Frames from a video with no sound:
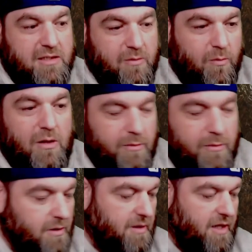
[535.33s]
while
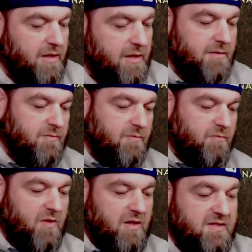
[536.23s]
we're kind of,
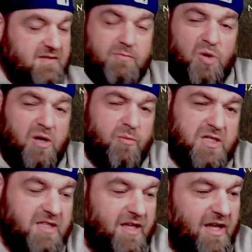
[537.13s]
this is pretty
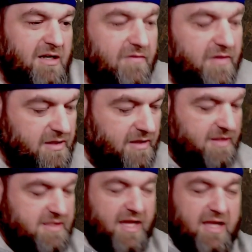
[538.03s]
much the end of
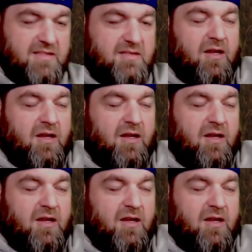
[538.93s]
the test.